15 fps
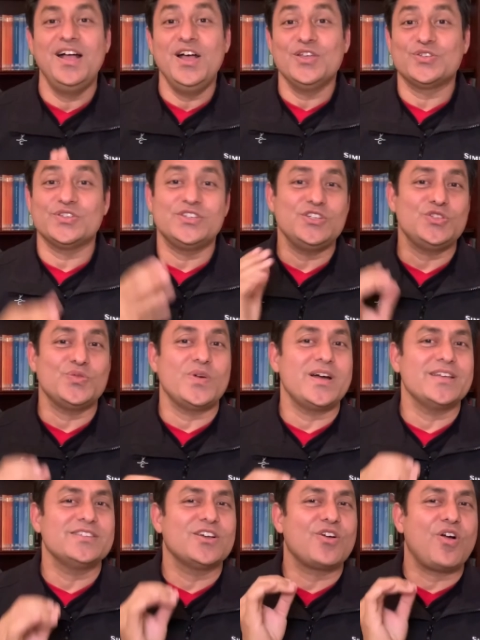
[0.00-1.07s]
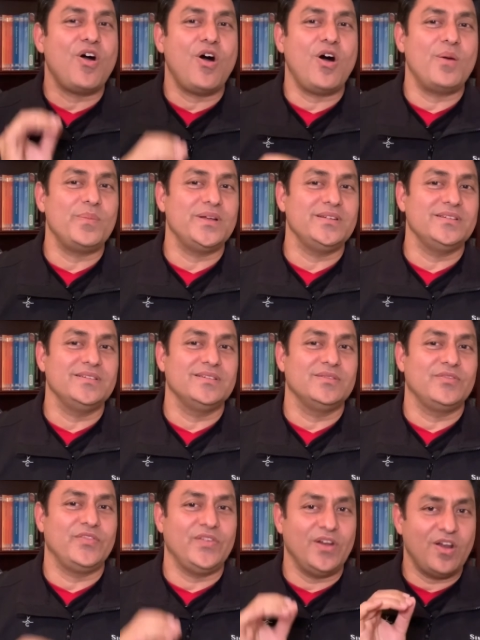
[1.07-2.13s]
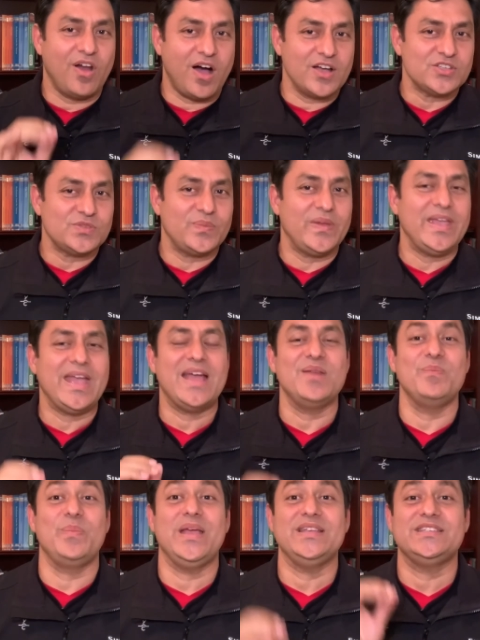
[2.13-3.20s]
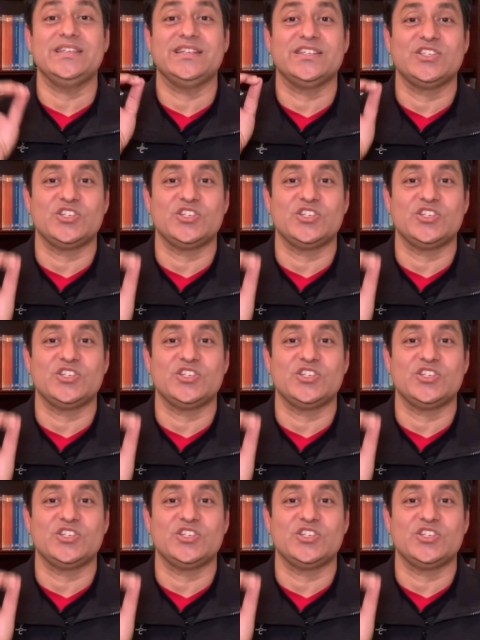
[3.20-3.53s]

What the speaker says: So this was the common philosophy and basic